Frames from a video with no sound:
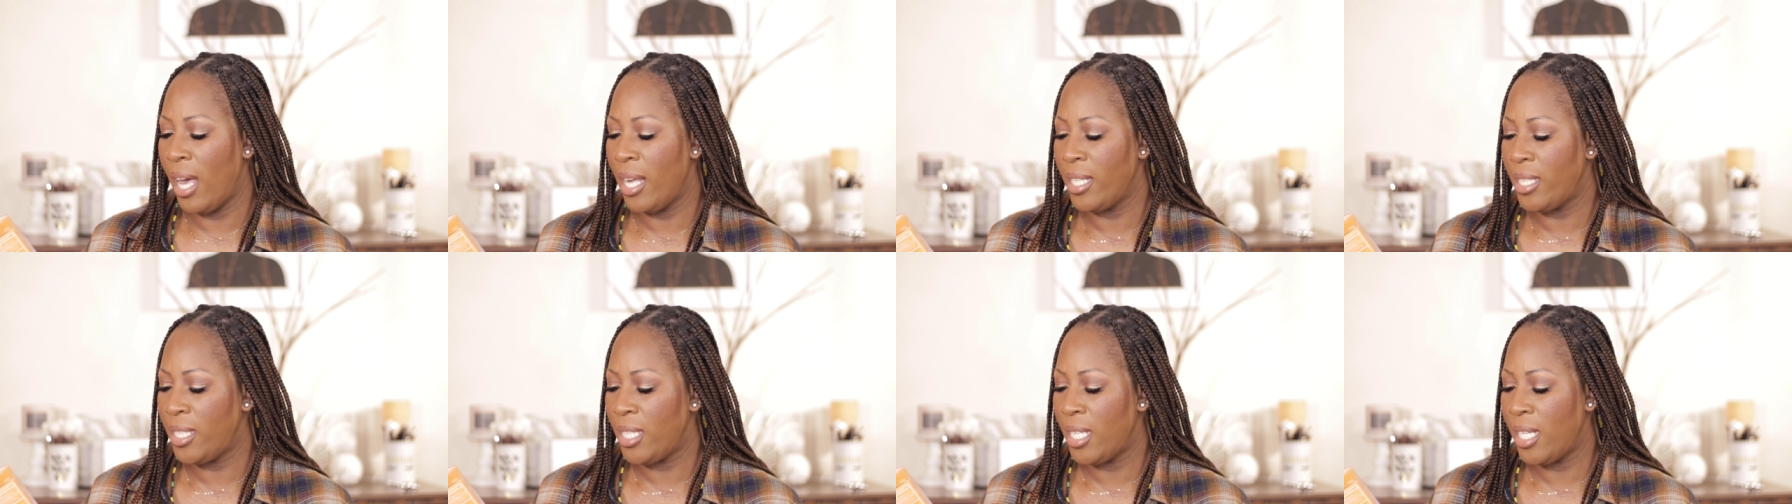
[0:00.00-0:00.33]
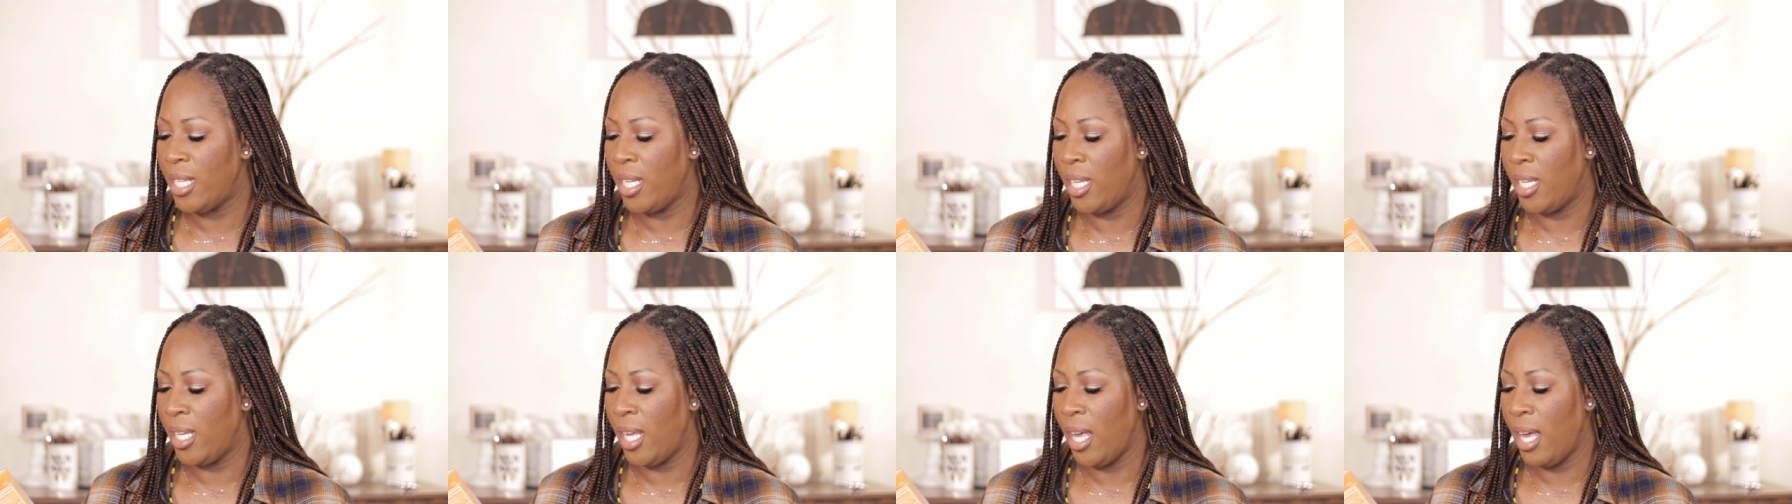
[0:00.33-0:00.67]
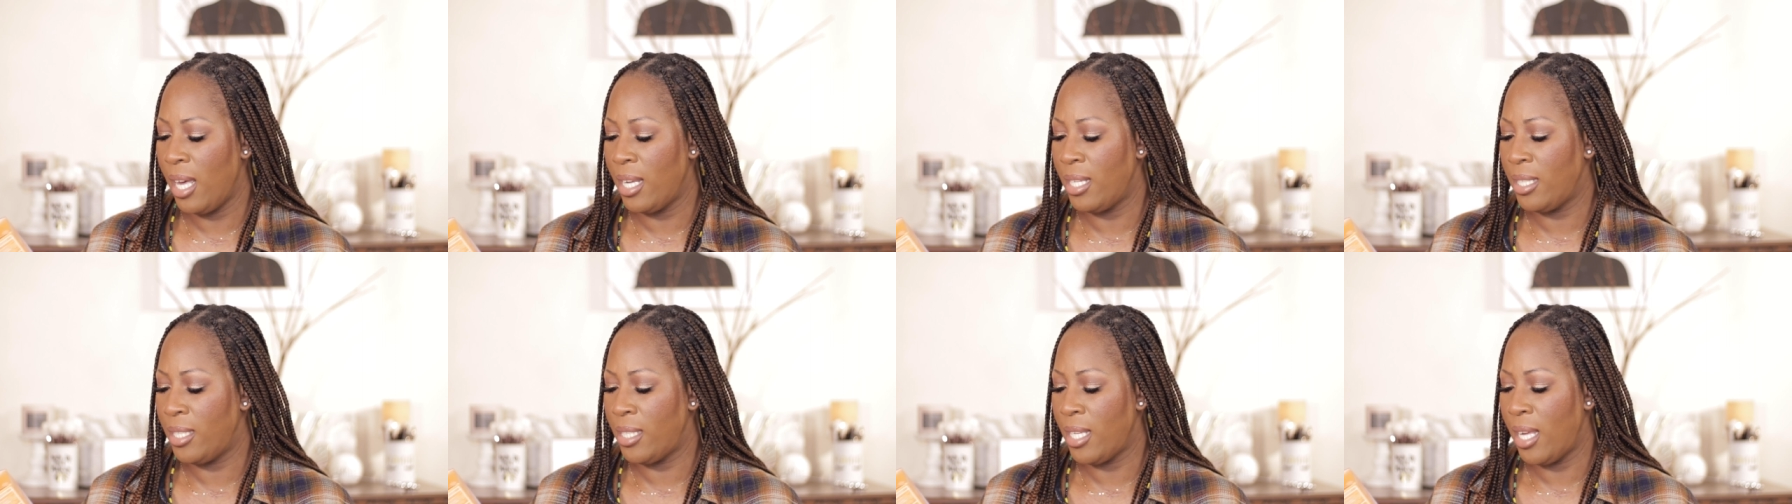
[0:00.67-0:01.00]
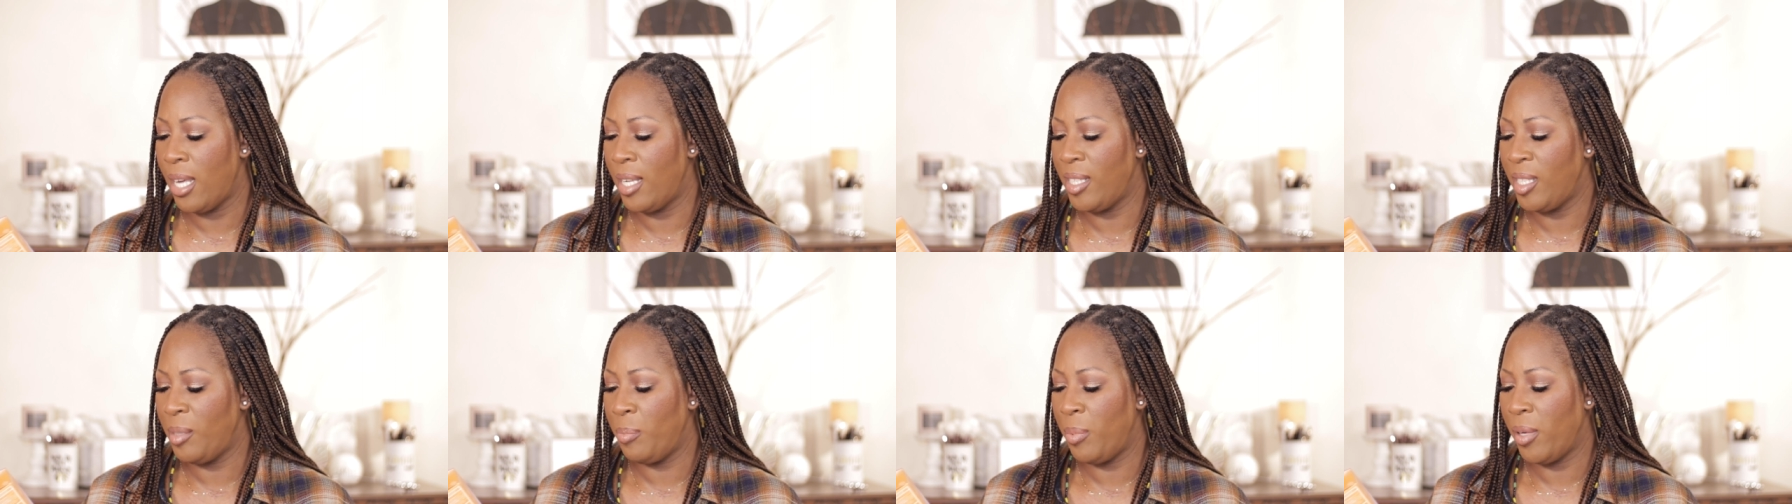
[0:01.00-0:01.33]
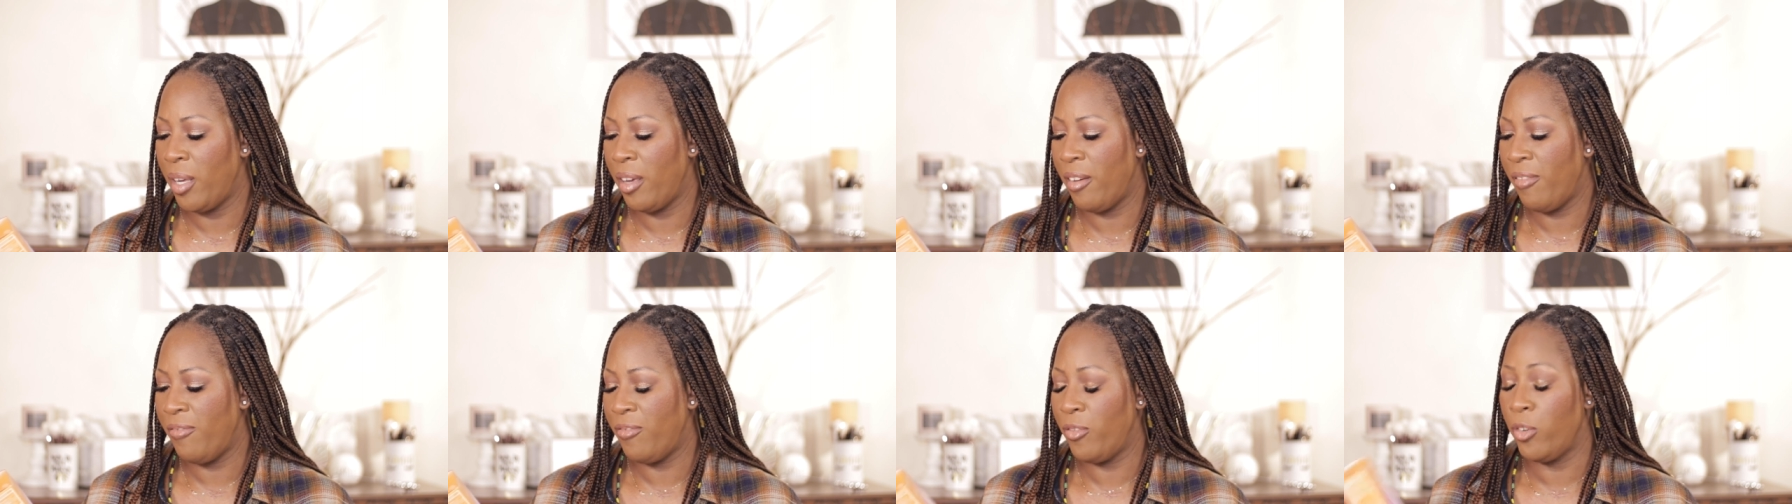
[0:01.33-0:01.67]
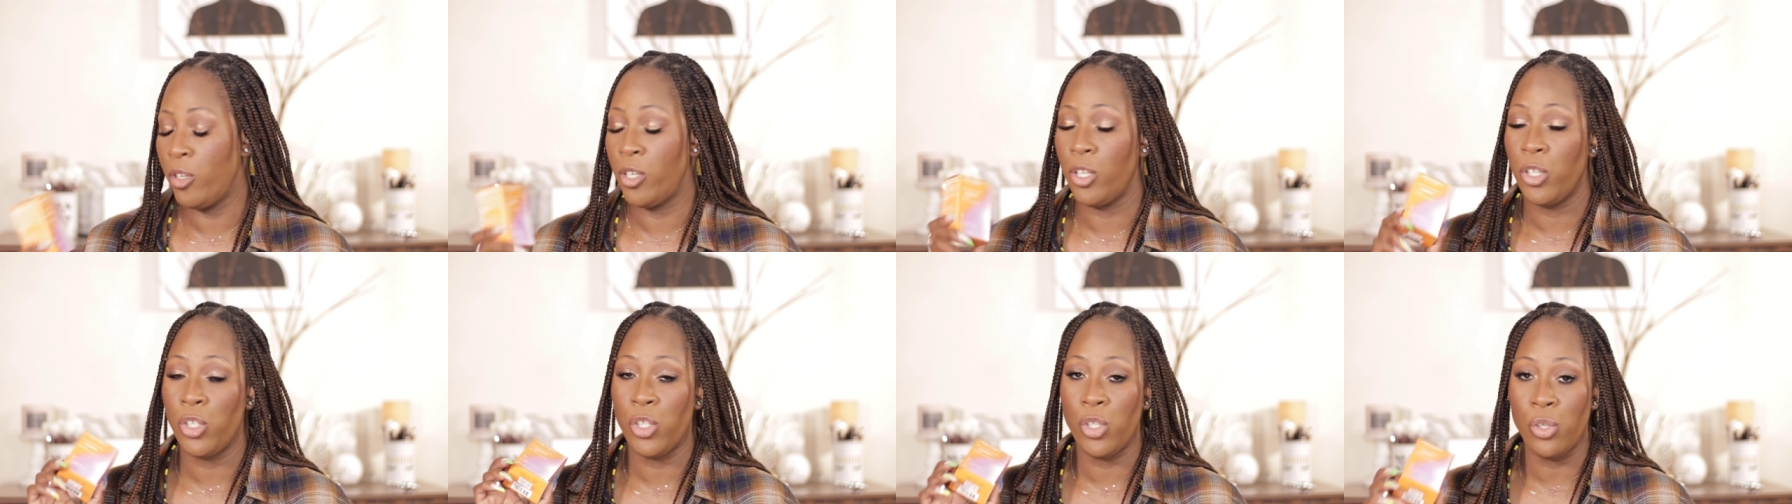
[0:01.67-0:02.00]
acid and it has SPF
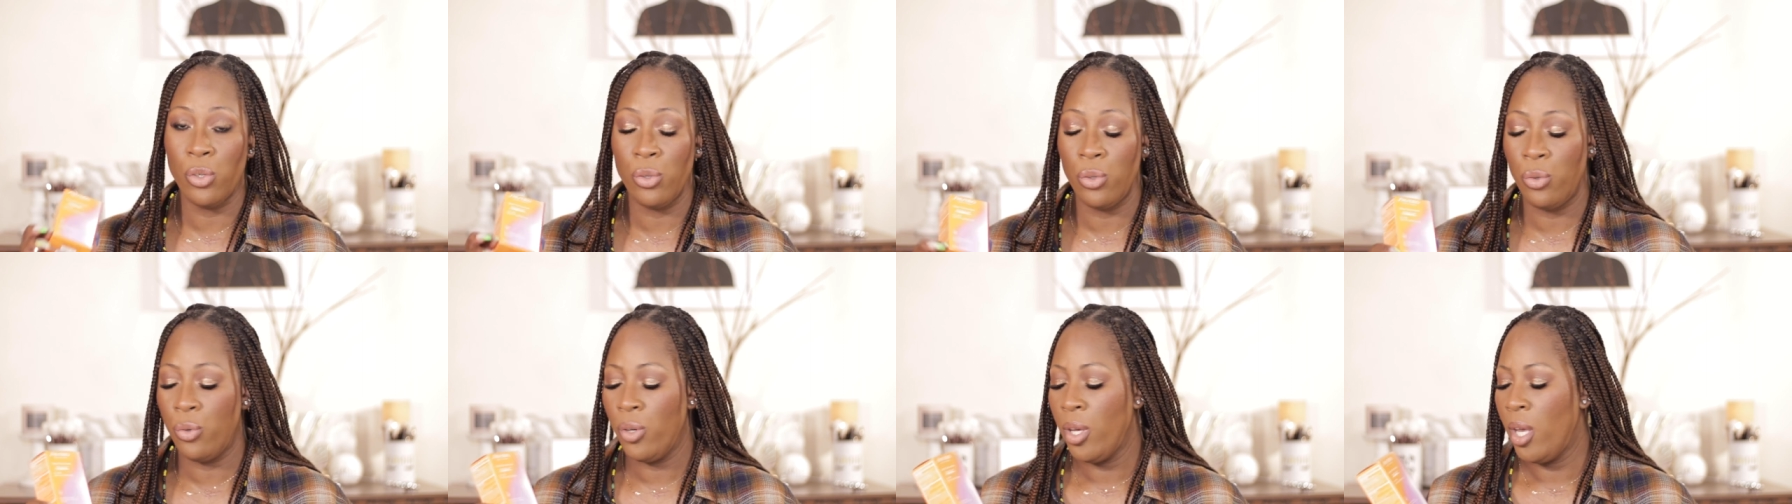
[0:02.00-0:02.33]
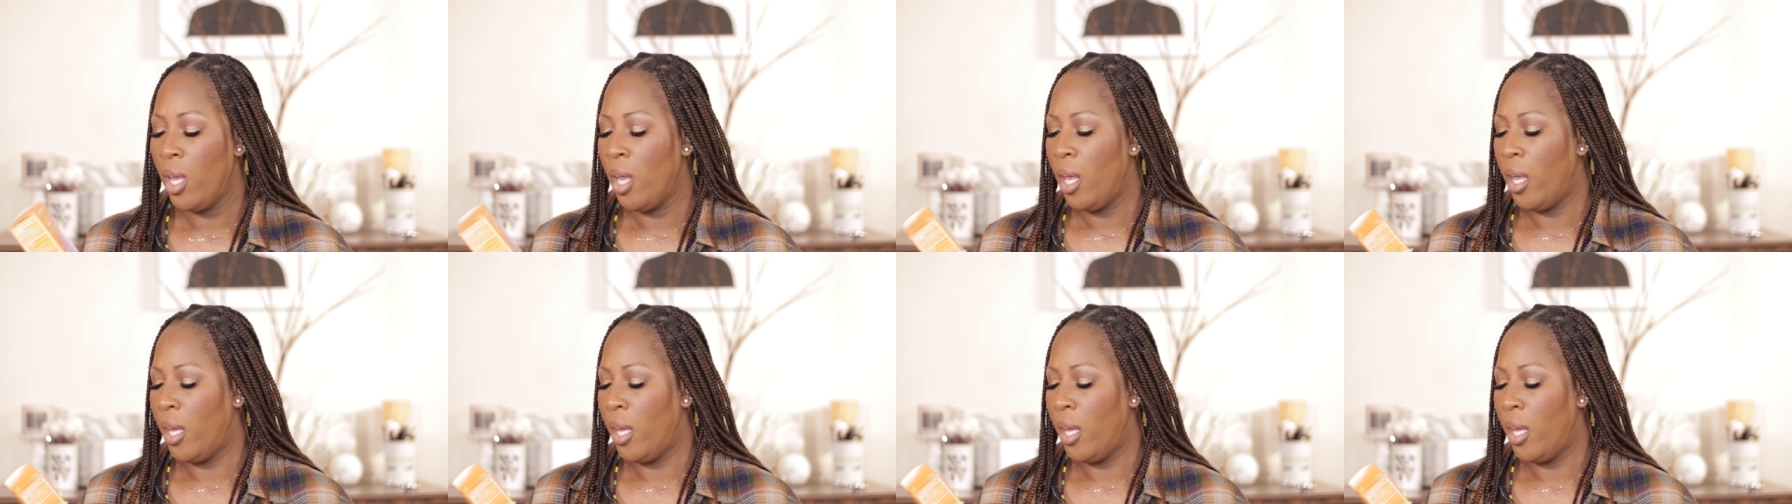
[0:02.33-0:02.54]
42.